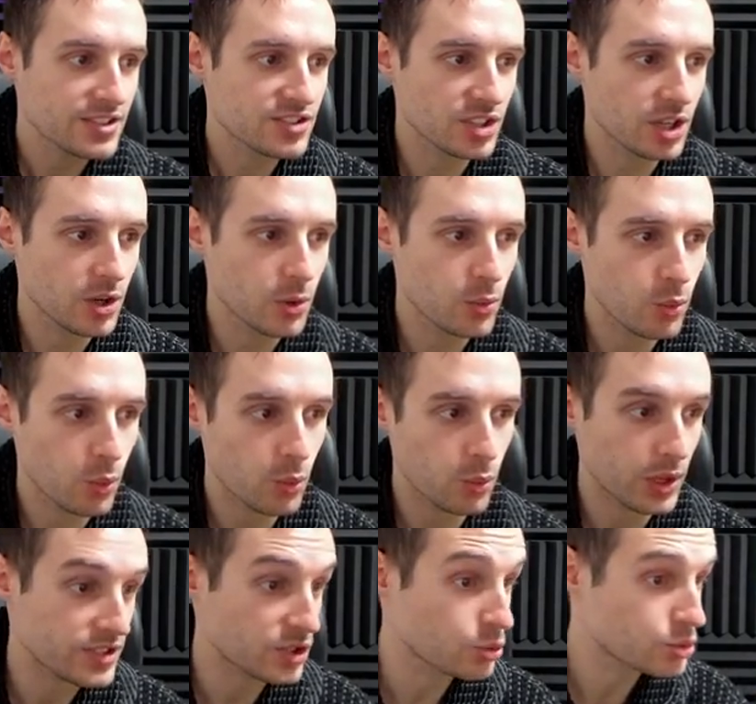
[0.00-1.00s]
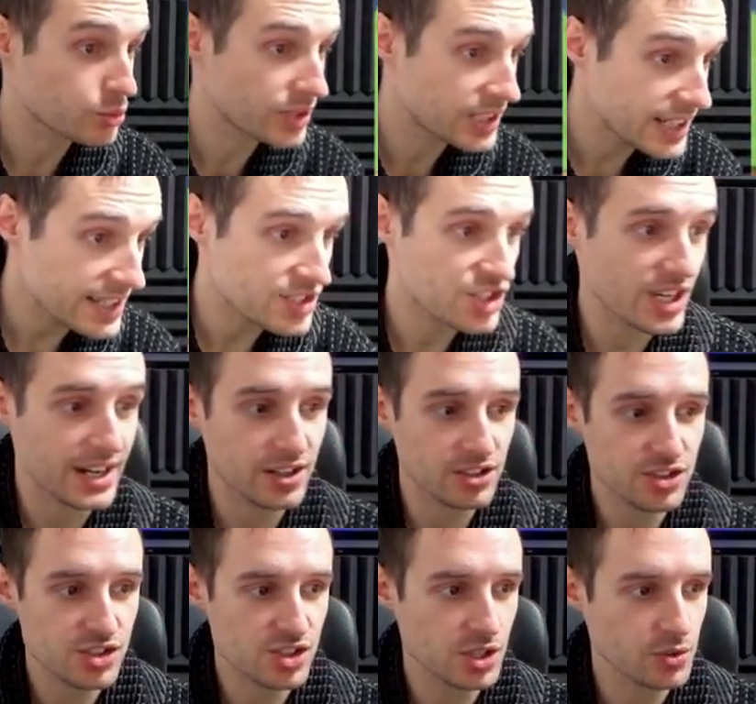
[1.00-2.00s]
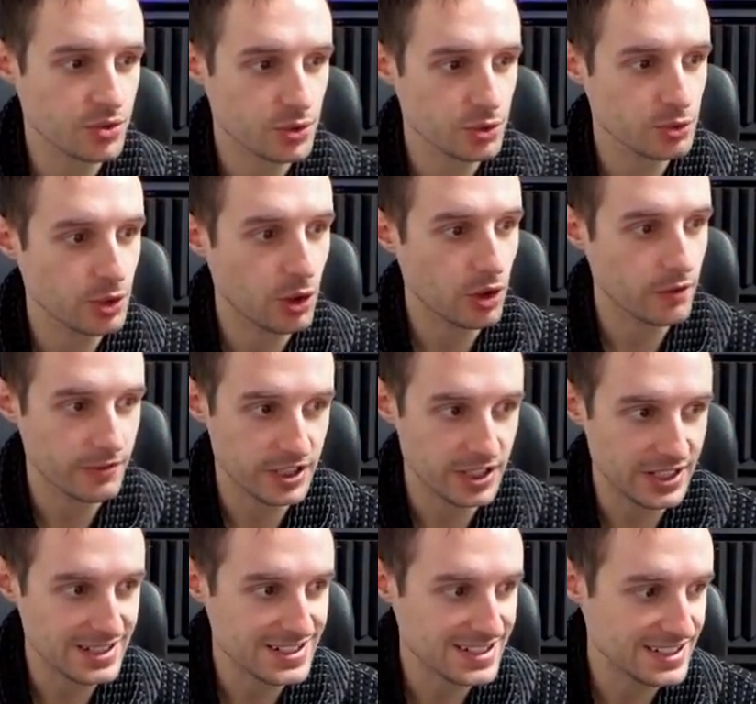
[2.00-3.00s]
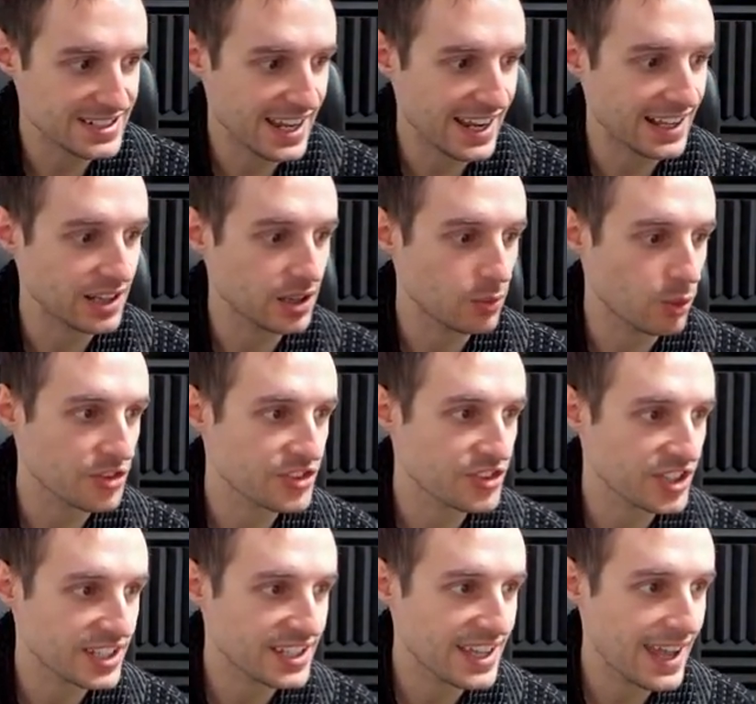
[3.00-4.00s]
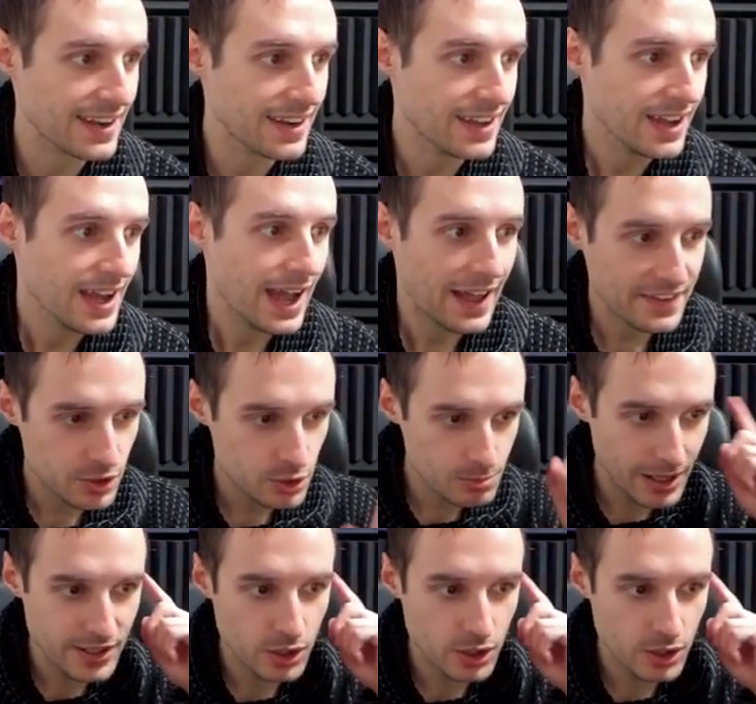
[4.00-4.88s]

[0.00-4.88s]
so let's go do the glitch, and I'll just go through all of it in detail once again. And you might